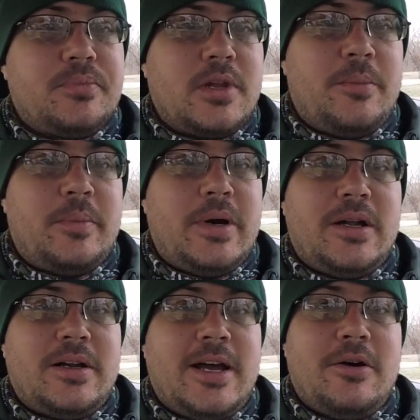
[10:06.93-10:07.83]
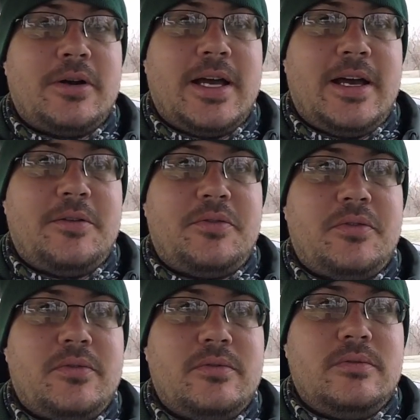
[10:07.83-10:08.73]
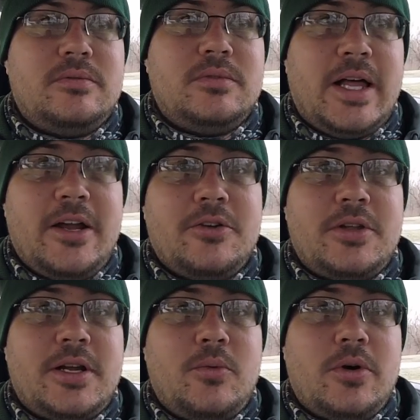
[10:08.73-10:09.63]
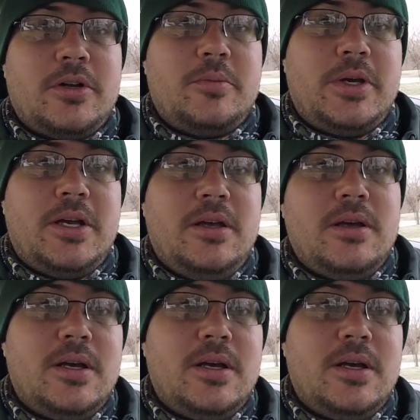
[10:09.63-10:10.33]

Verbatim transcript: I'm about an hour and a half later than I wanted to be.